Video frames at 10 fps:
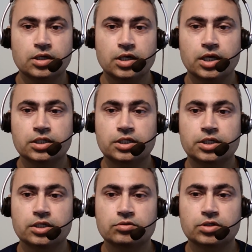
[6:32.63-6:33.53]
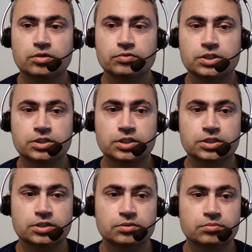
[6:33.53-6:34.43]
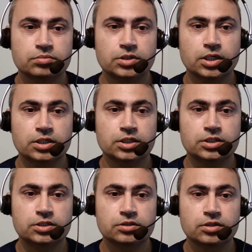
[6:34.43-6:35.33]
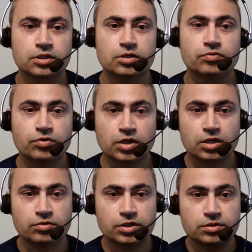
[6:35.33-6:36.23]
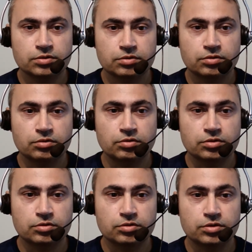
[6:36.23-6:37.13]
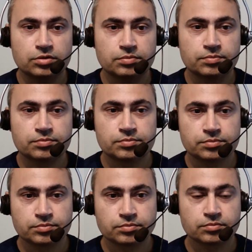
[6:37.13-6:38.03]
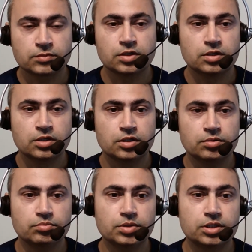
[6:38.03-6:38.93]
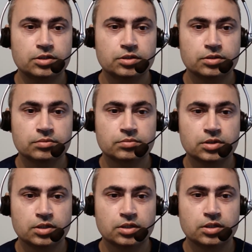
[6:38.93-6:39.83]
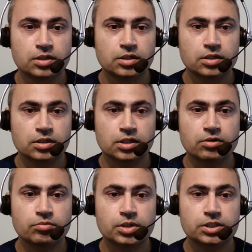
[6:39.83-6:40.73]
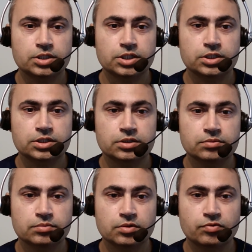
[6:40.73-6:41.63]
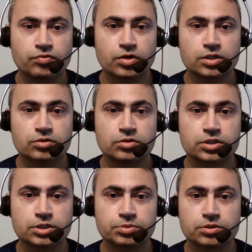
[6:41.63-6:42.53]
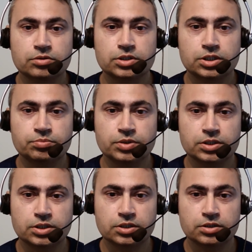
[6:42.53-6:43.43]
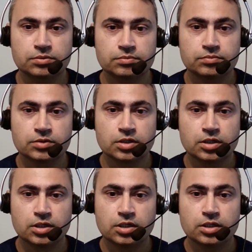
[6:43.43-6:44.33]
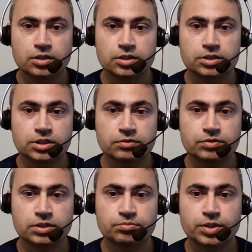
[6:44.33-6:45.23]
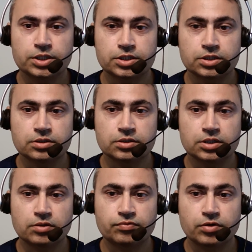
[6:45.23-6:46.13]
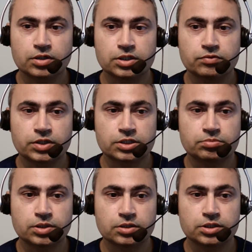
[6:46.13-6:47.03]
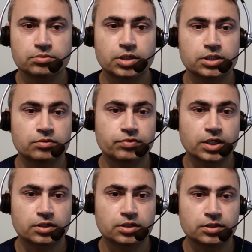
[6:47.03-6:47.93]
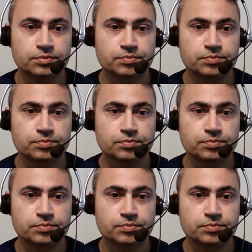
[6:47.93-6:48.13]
And they try to convince us that it's for our own good. Myth. Government says foreign ownership is only 3%. This gives the impression that foreign investment is a minor factor.